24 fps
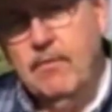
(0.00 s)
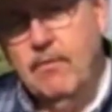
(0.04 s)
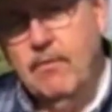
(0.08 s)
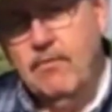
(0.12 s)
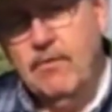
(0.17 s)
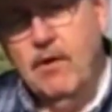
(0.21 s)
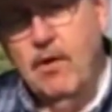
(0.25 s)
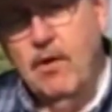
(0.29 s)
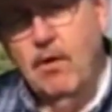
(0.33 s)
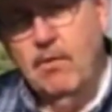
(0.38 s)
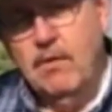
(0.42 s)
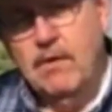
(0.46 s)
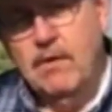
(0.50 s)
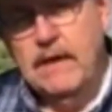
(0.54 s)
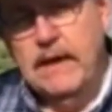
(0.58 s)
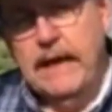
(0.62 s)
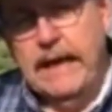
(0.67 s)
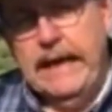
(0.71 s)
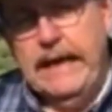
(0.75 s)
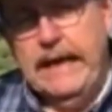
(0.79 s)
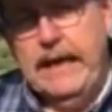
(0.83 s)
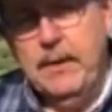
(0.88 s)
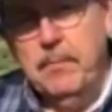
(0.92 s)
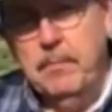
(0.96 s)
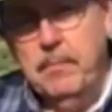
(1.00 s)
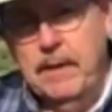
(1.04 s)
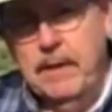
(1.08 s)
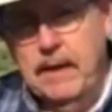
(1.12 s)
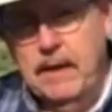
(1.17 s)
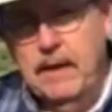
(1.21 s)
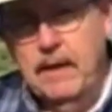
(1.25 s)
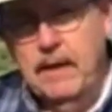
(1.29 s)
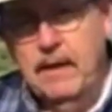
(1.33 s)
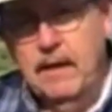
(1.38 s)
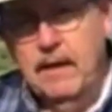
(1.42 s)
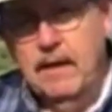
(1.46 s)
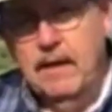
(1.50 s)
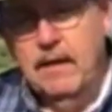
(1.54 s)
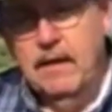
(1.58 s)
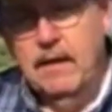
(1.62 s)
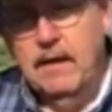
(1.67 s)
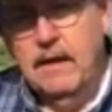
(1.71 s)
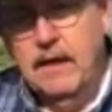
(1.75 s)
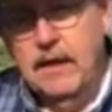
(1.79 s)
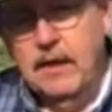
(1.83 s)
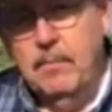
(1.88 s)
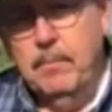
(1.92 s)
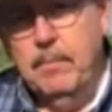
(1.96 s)
it's called an AB
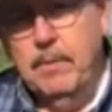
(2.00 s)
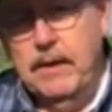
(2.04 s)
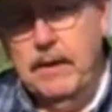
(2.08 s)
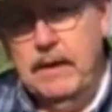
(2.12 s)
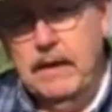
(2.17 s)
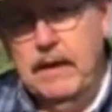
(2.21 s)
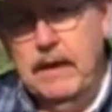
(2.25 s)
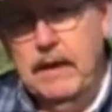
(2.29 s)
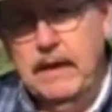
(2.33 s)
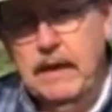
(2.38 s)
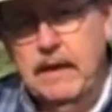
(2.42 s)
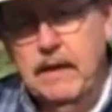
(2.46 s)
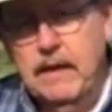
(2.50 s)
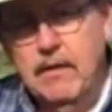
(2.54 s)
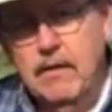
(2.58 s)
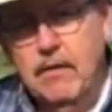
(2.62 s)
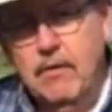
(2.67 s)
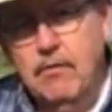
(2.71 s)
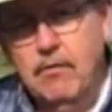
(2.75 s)
EPD, a